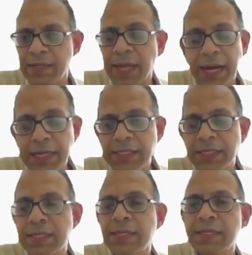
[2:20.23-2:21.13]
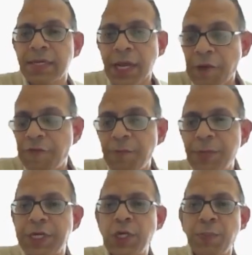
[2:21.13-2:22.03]
that is the
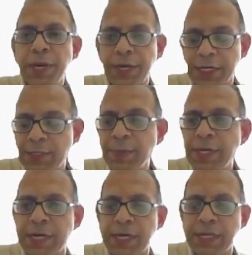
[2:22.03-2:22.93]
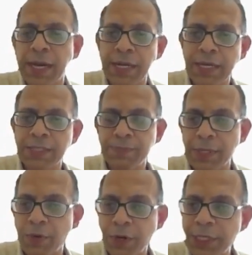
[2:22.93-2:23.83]
information to be transmitted that has
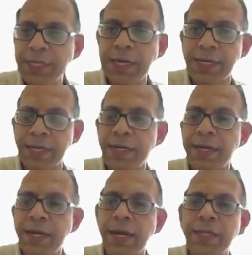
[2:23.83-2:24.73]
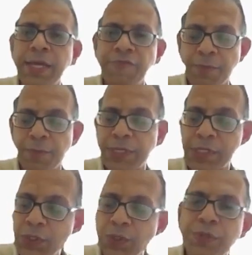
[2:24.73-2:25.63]
been originated at the
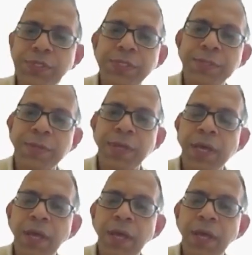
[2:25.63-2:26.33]
information source,